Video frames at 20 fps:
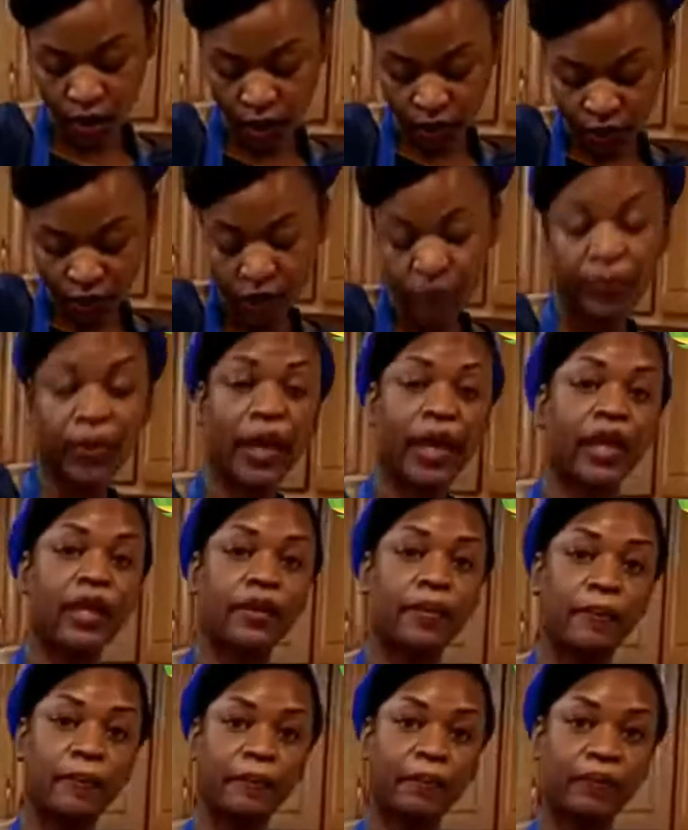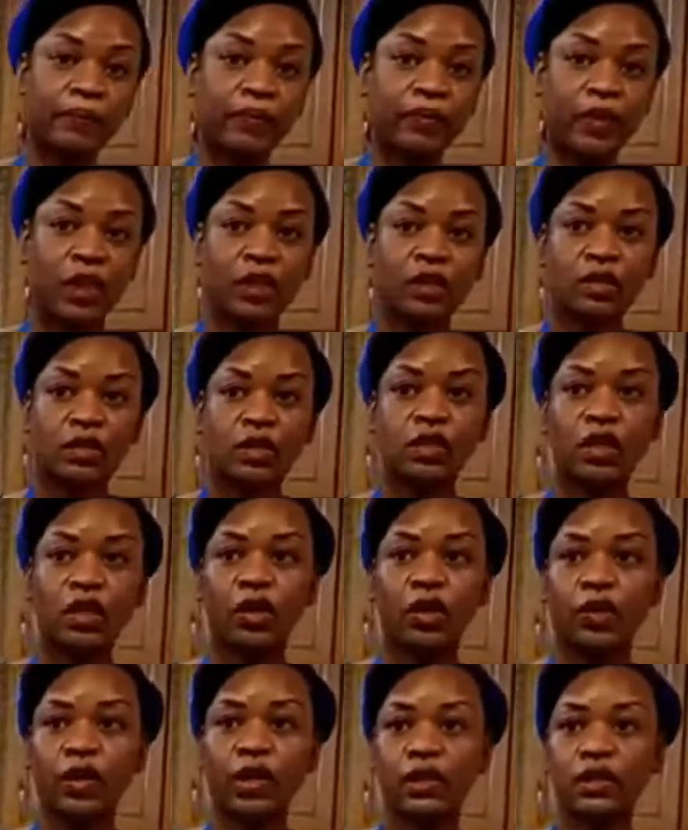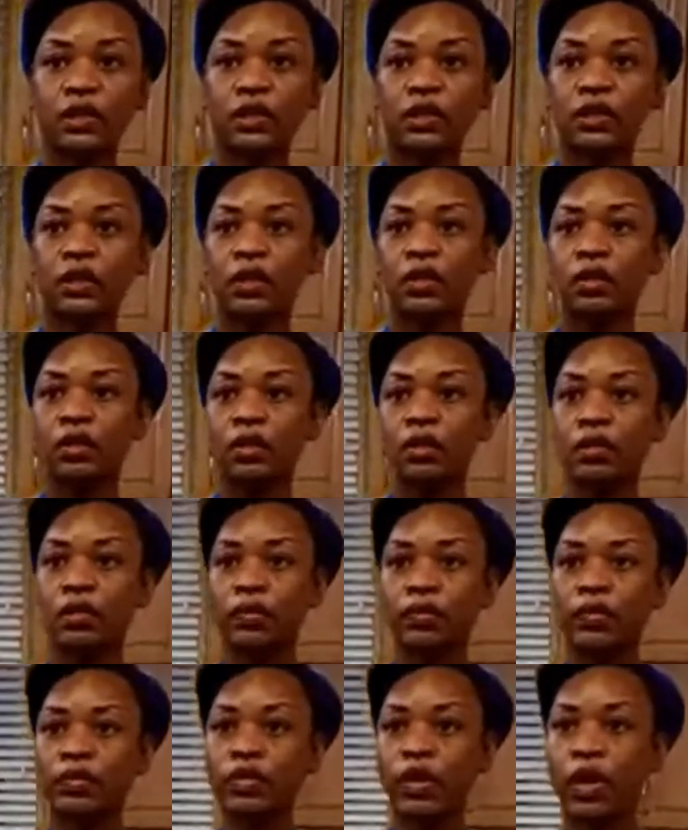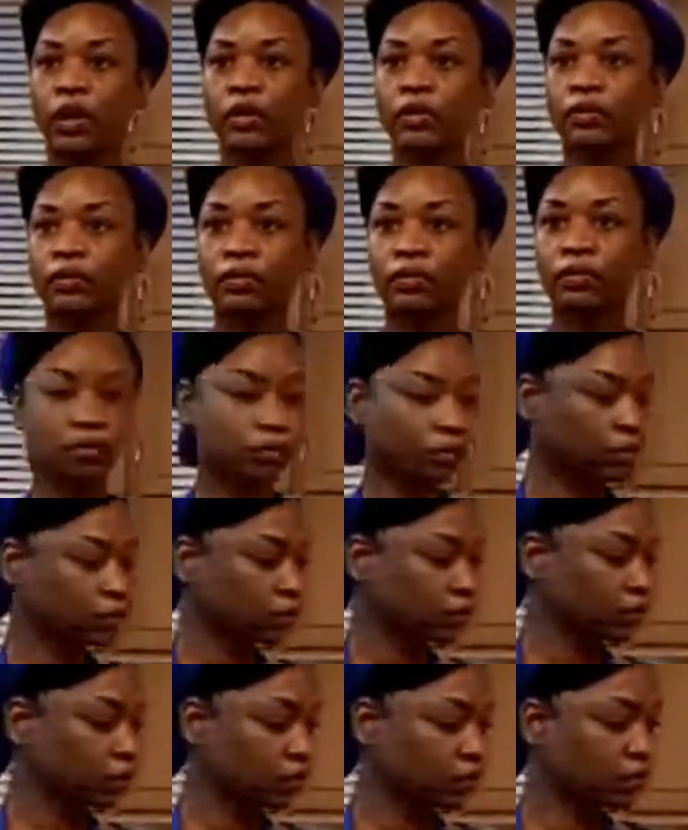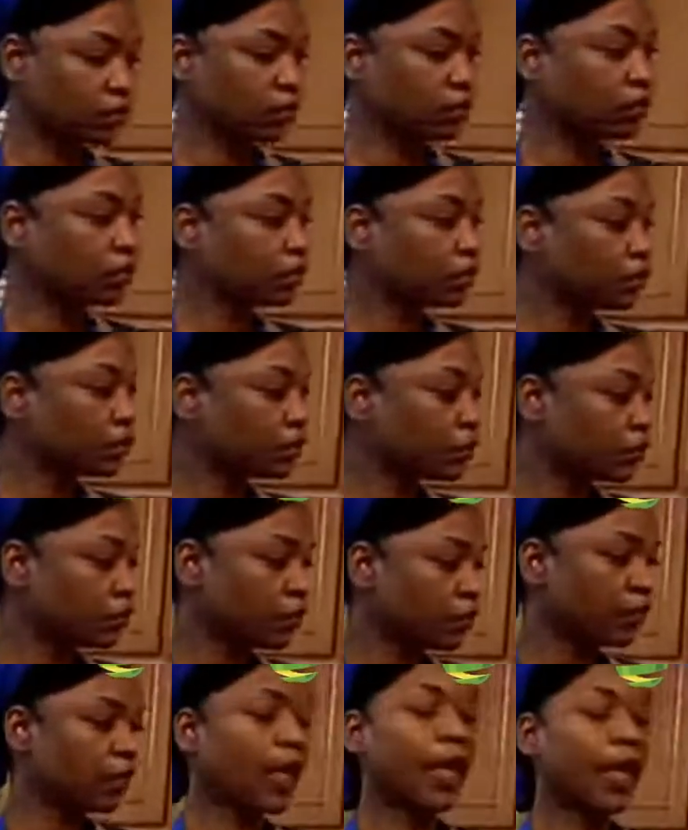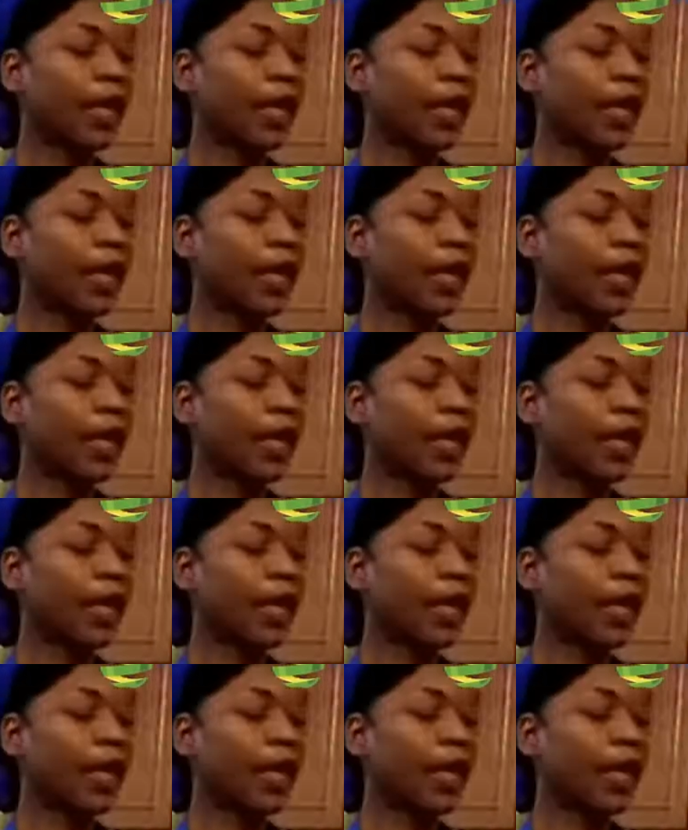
Japan. So it's, which one? Is that one? Yes.